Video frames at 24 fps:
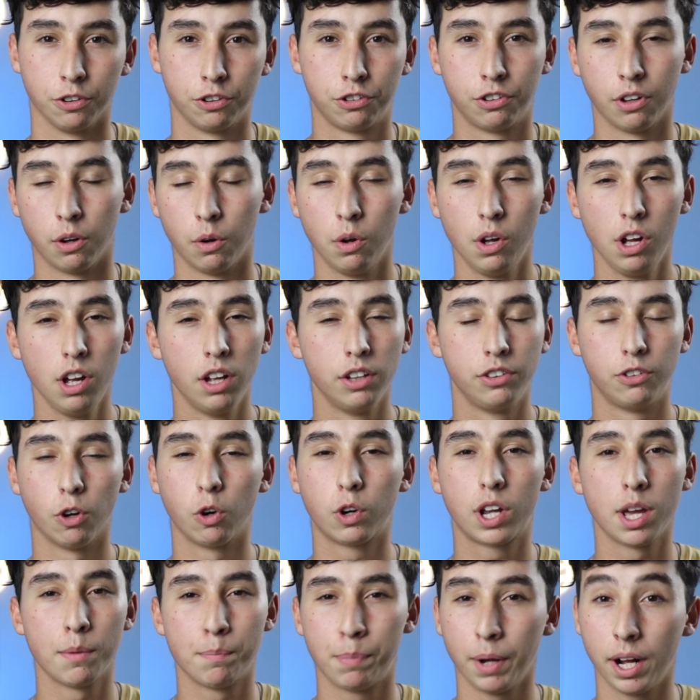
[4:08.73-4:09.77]
So don't
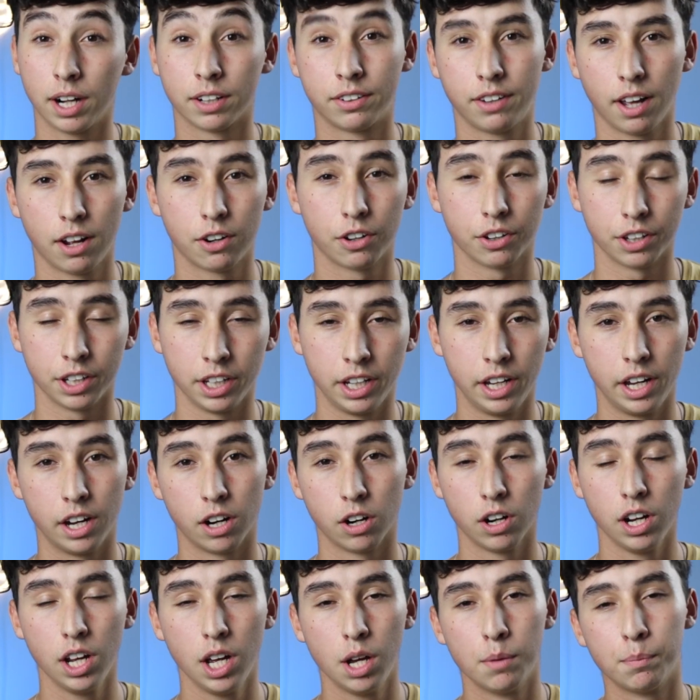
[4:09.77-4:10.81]
get bogged down on the
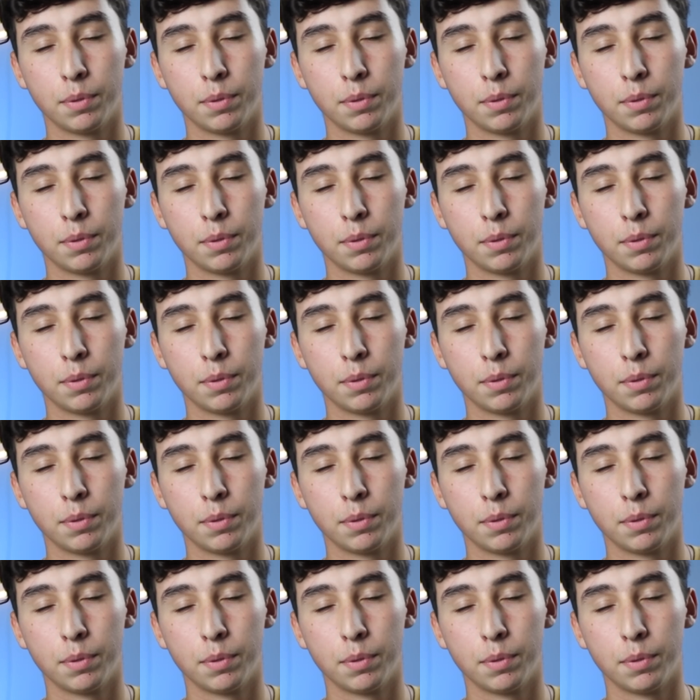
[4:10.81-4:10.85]
gear.